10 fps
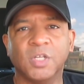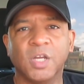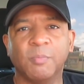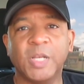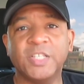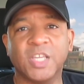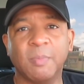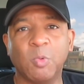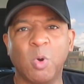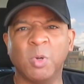please give
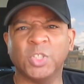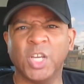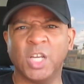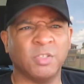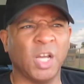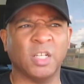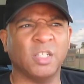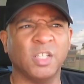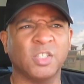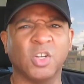me one more chance. I was like,
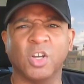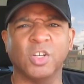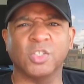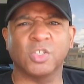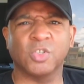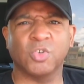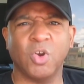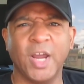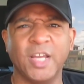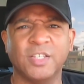this girl is
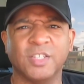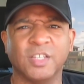crazy.